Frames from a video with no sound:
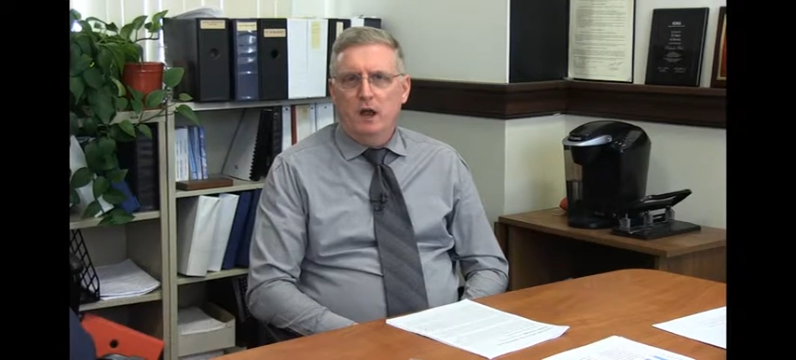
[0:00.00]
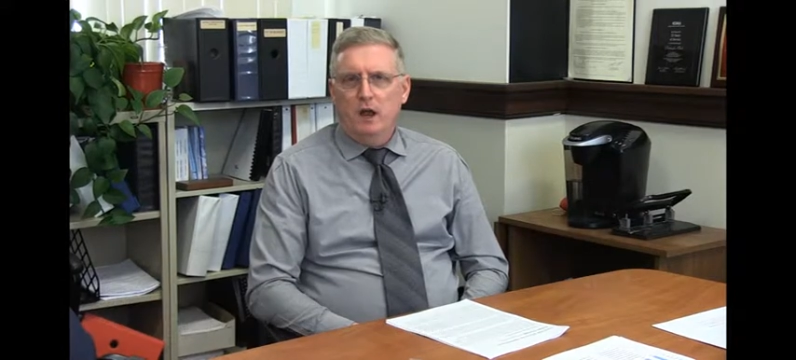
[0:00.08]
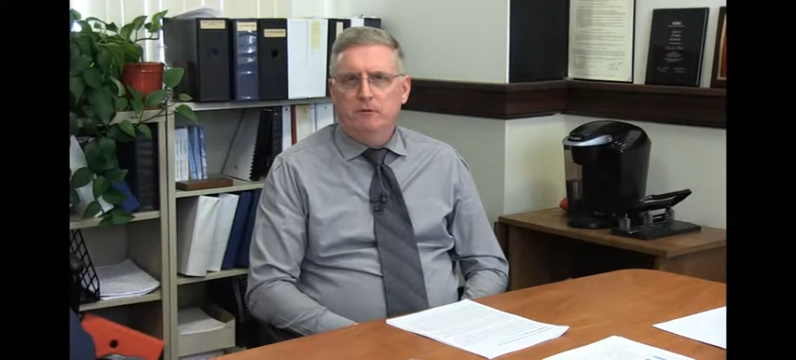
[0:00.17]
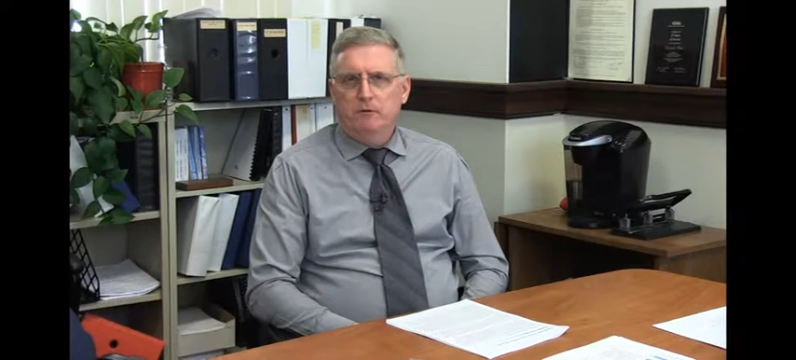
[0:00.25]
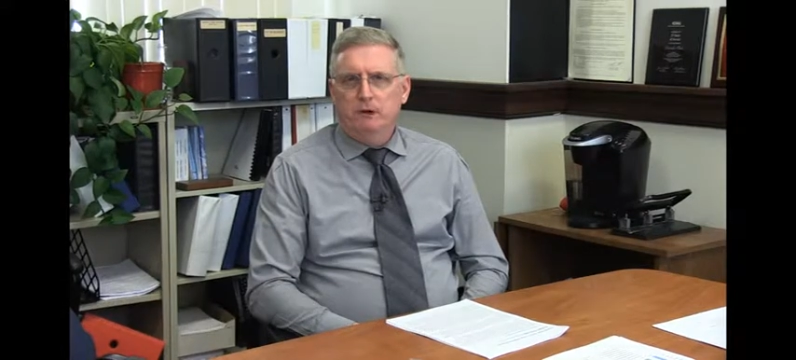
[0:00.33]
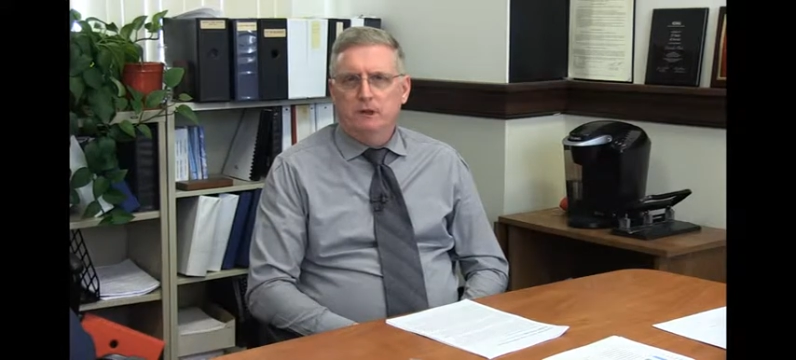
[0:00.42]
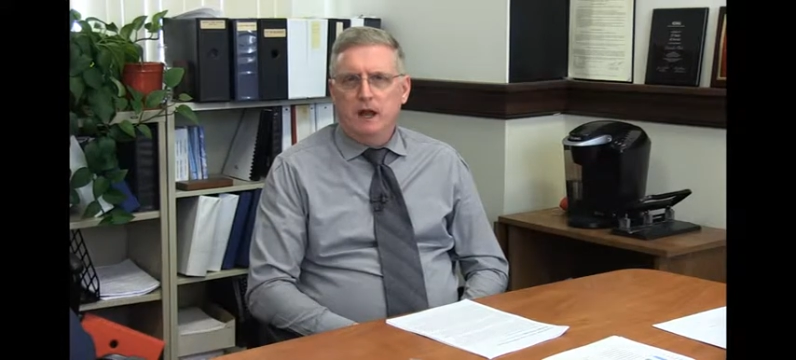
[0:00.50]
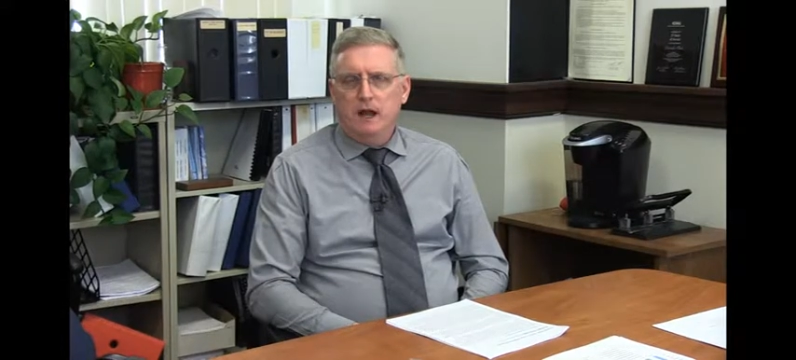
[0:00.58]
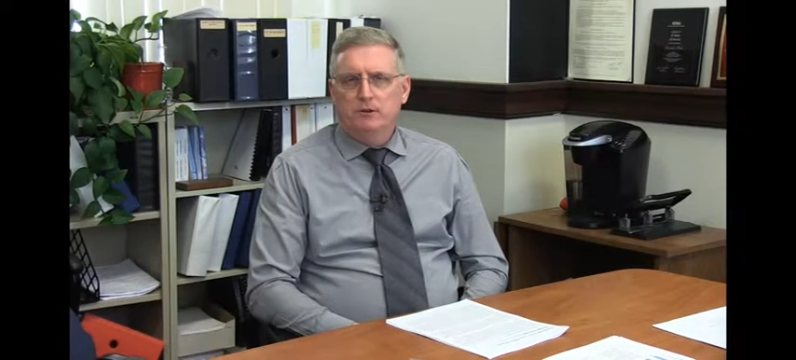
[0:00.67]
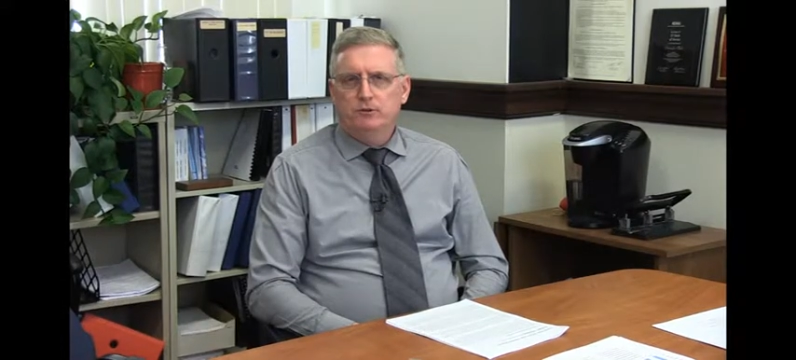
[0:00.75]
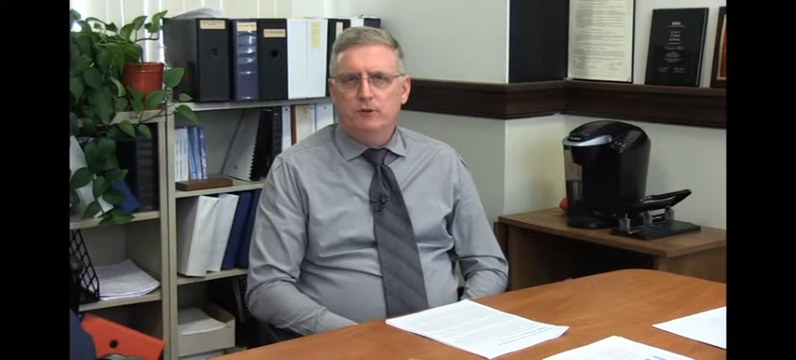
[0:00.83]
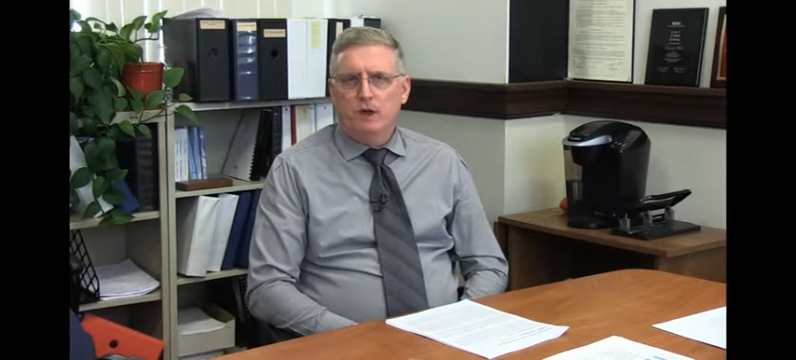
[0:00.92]
I
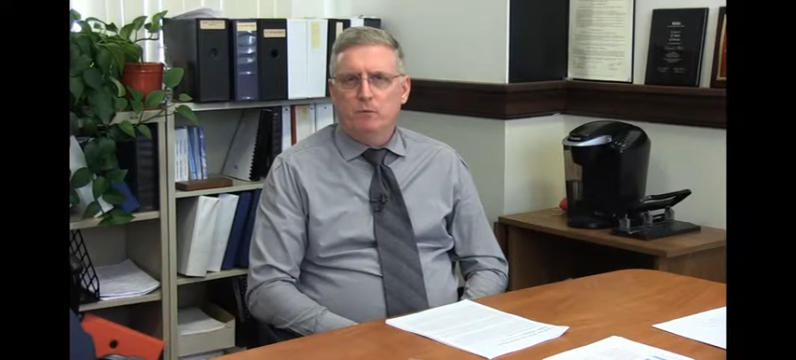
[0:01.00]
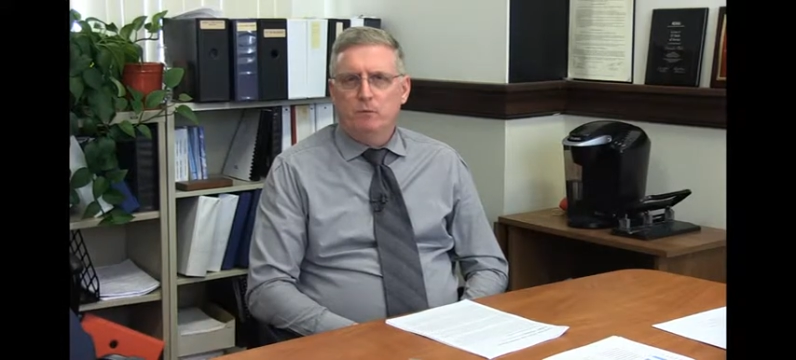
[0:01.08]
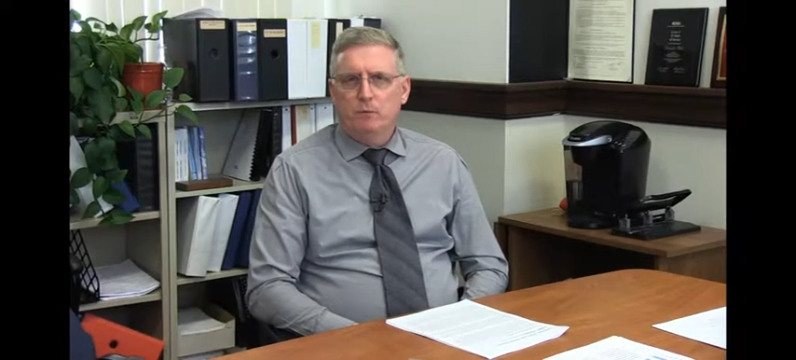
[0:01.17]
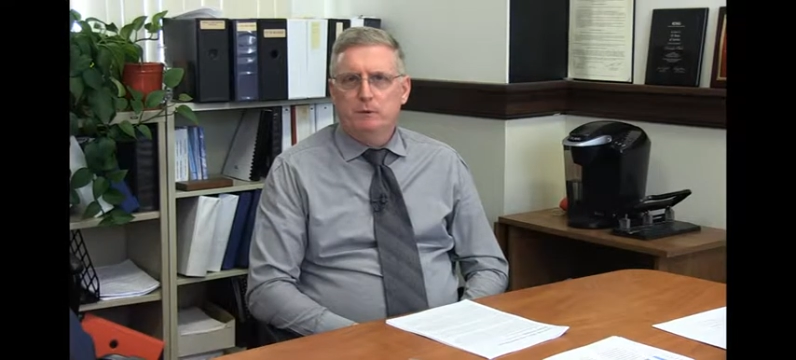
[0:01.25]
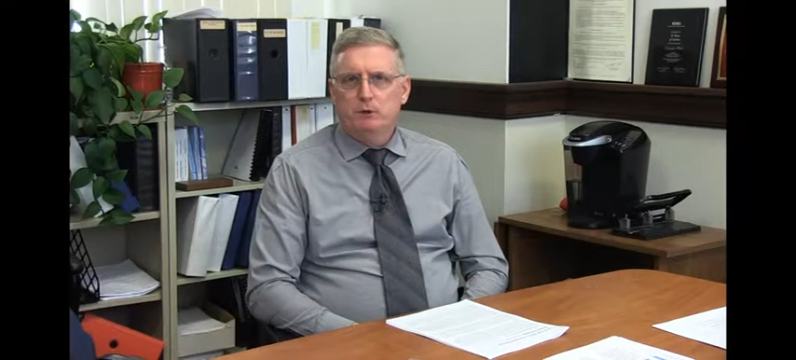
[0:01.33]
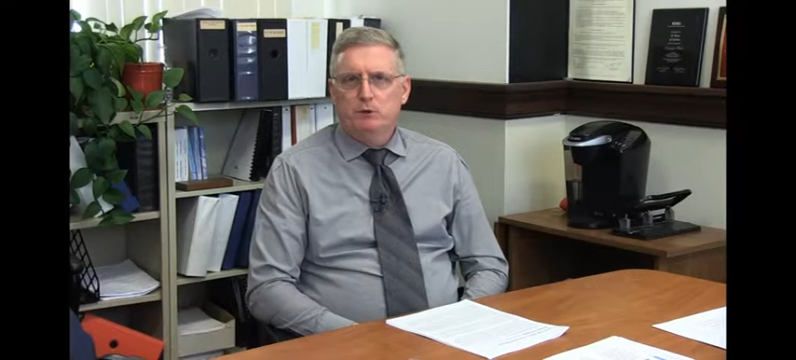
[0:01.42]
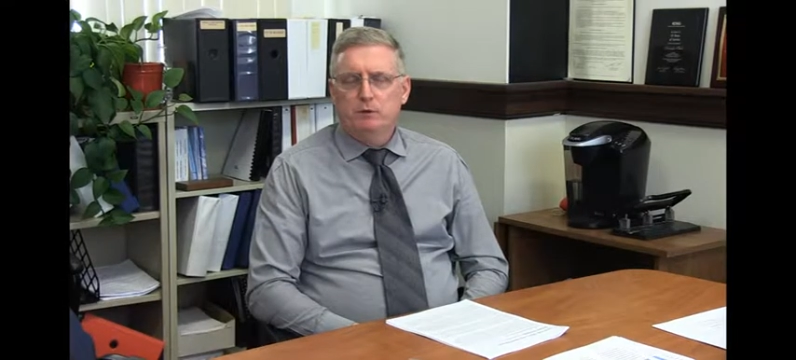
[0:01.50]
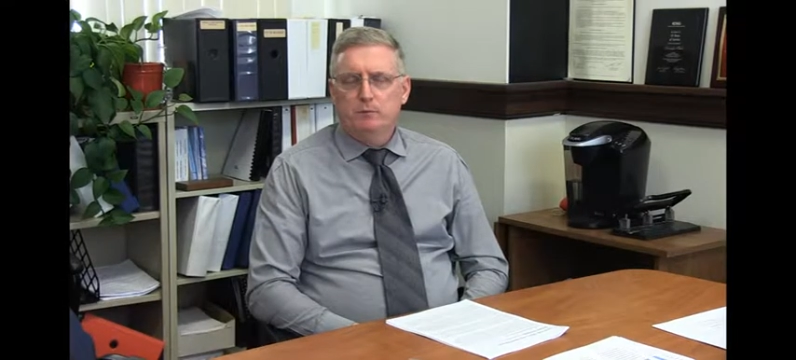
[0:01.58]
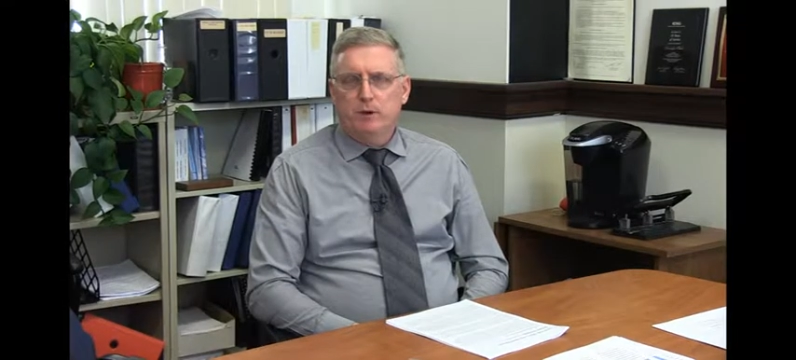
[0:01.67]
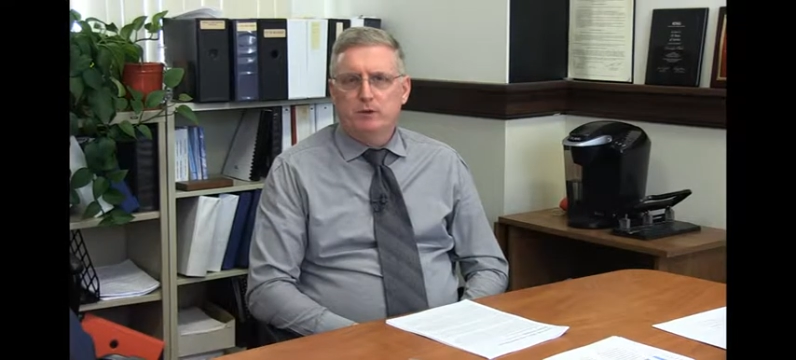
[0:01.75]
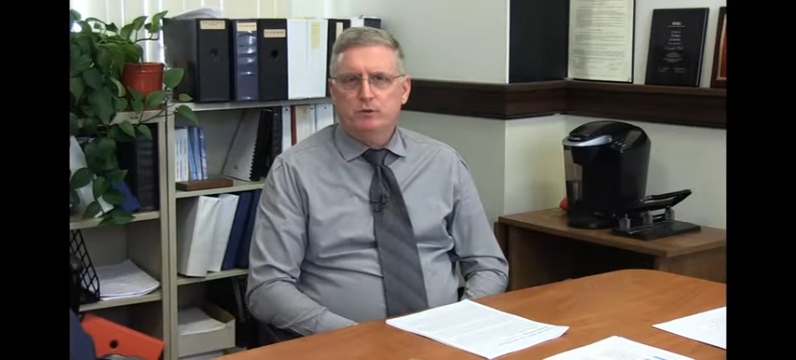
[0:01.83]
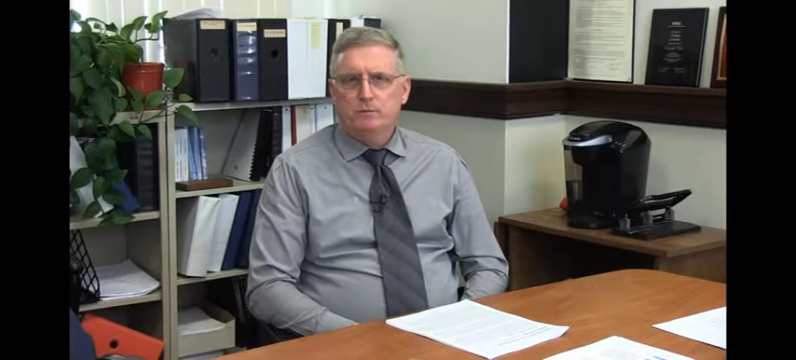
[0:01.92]
realize that when we do the
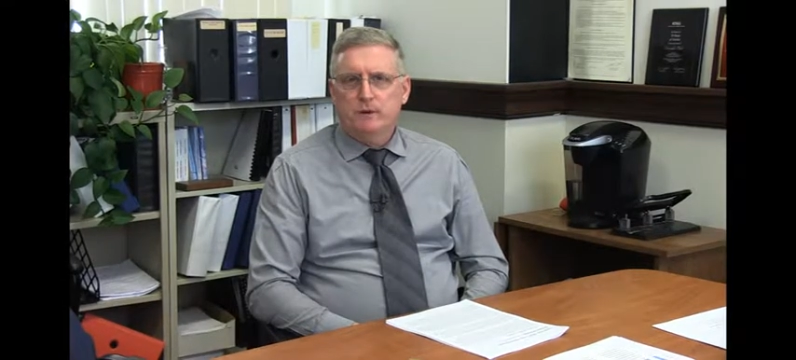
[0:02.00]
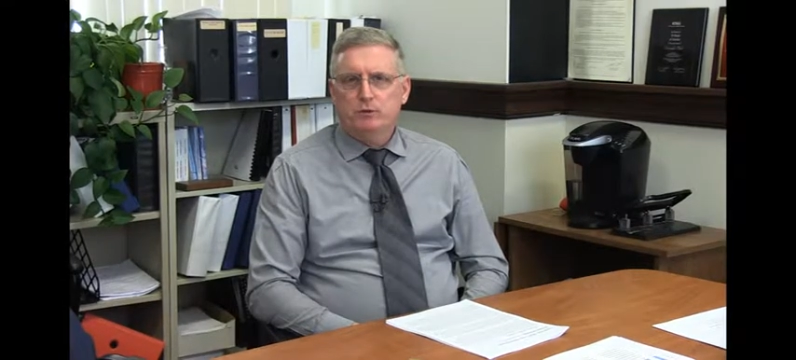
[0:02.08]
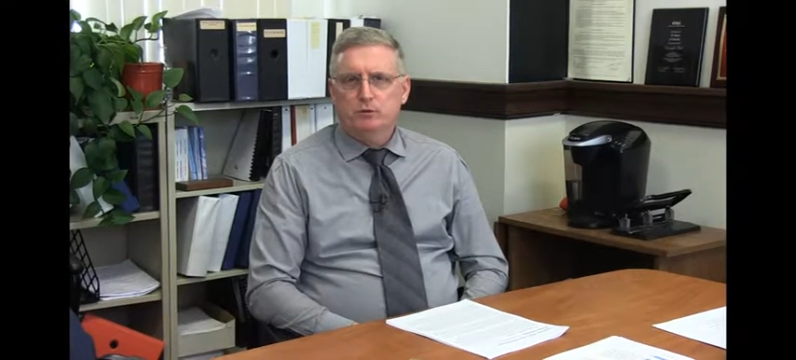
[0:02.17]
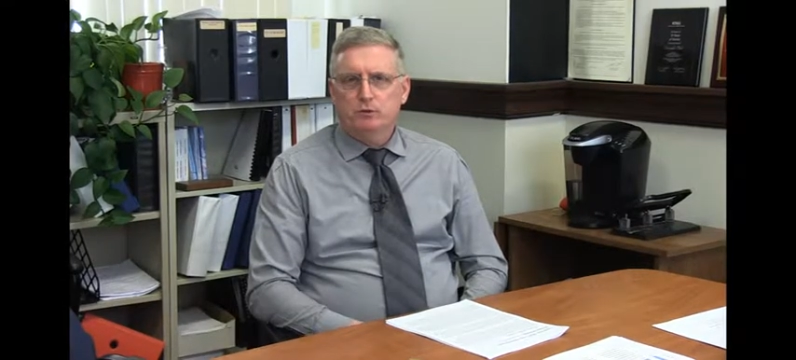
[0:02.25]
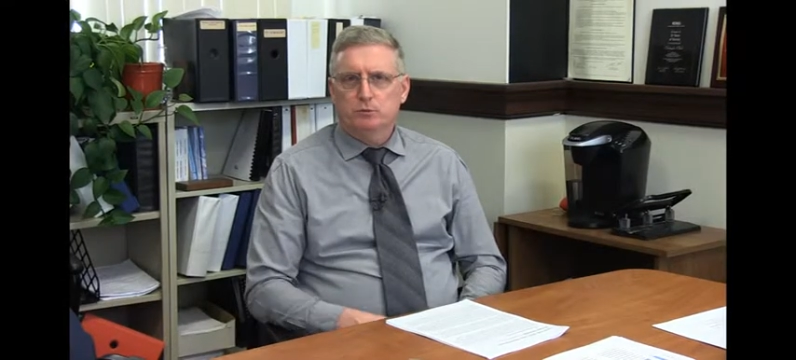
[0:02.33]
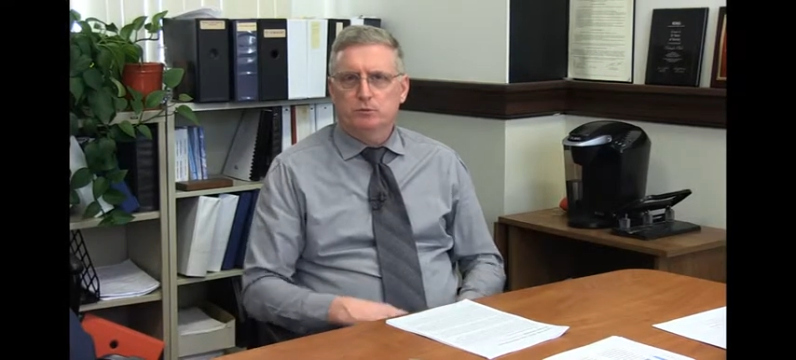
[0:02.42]
budget message,